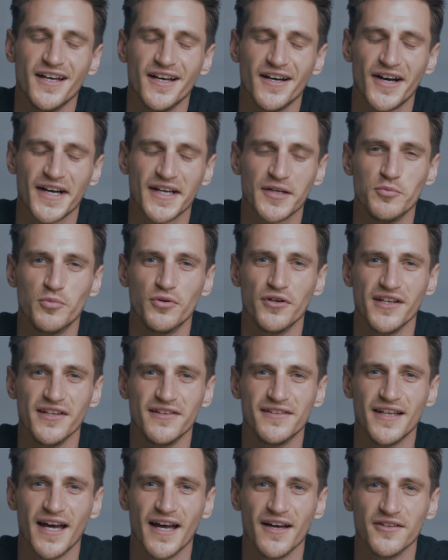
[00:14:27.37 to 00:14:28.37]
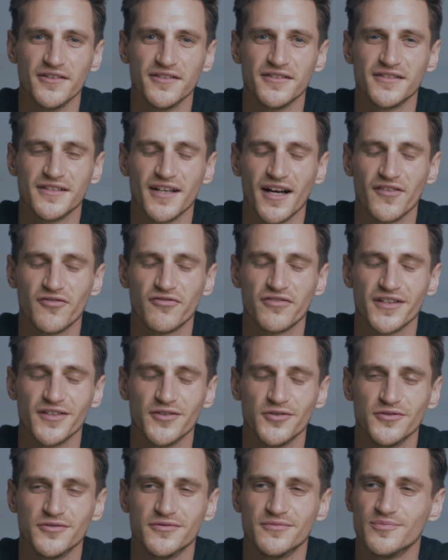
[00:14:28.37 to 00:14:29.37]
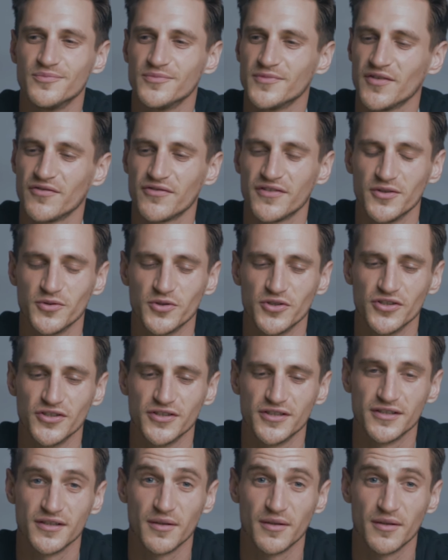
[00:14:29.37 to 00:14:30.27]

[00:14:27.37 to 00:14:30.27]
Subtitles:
I can breathe now. I feel good.